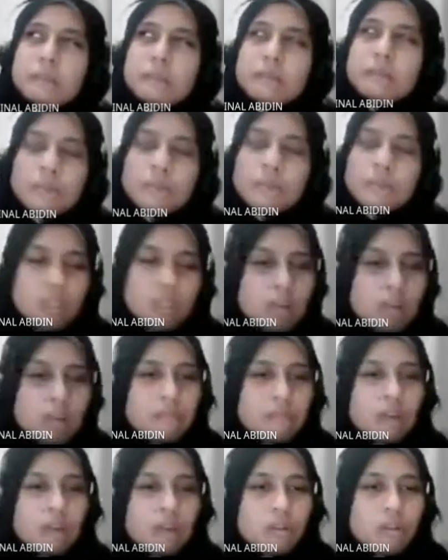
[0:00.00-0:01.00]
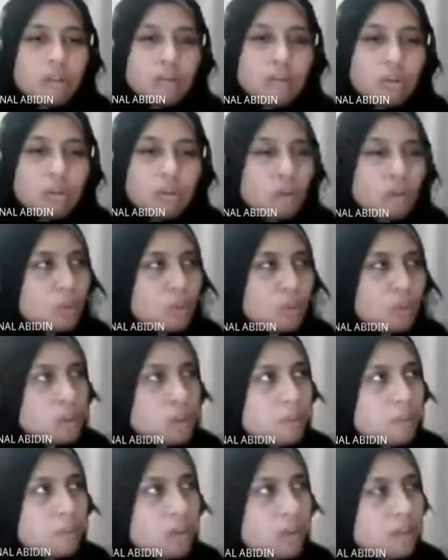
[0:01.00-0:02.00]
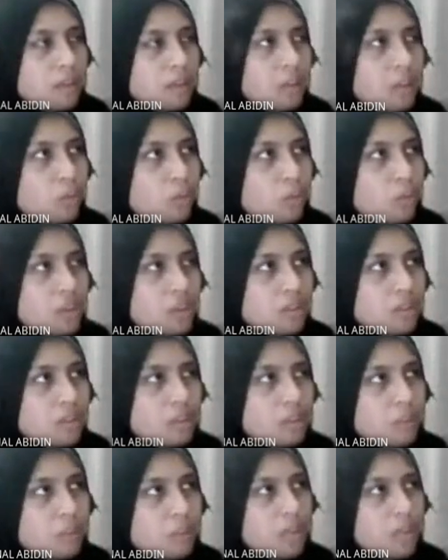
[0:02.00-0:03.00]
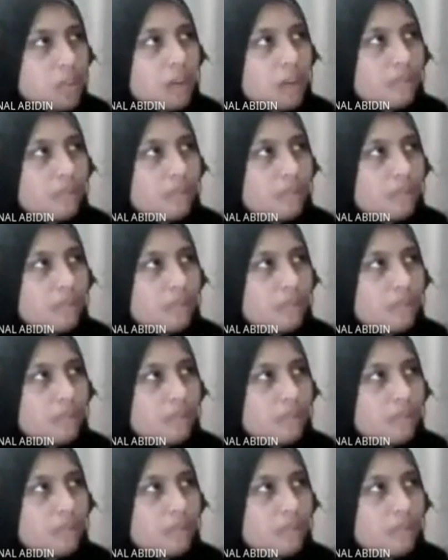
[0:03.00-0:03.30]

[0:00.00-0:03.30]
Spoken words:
derived. Yeah, I do not know how to explain really what's the term derived.